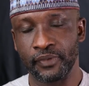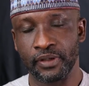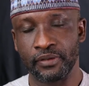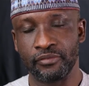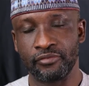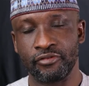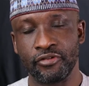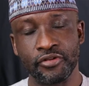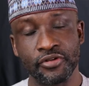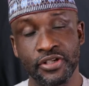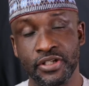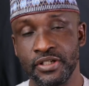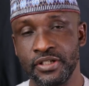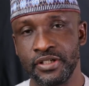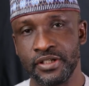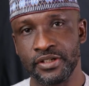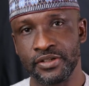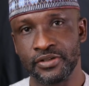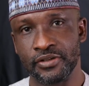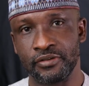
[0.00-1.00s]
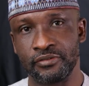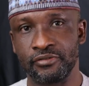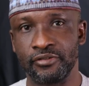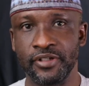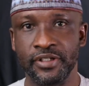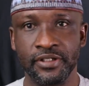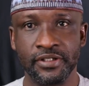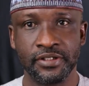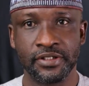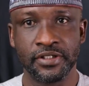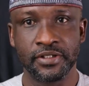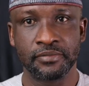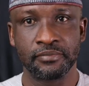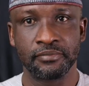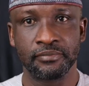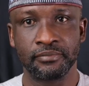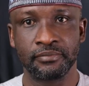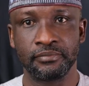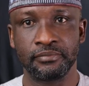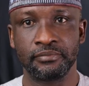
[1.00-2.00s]
40 years of age.
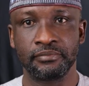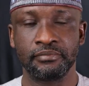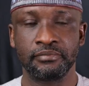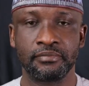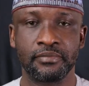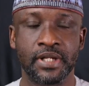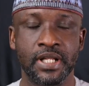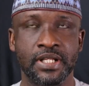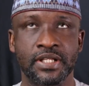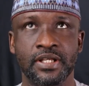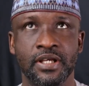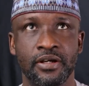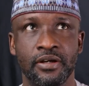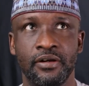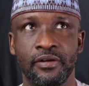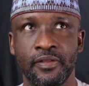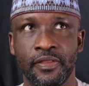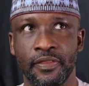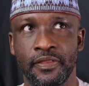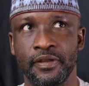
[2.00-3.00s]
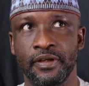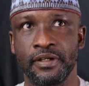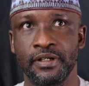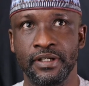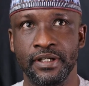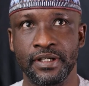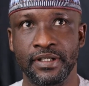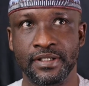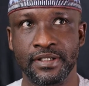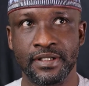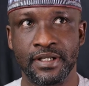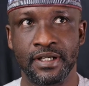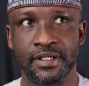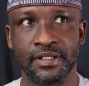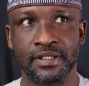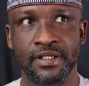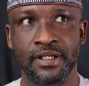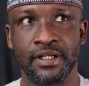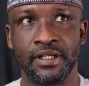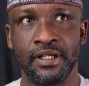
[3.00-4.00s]
The second thing is
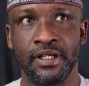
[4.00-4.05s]
that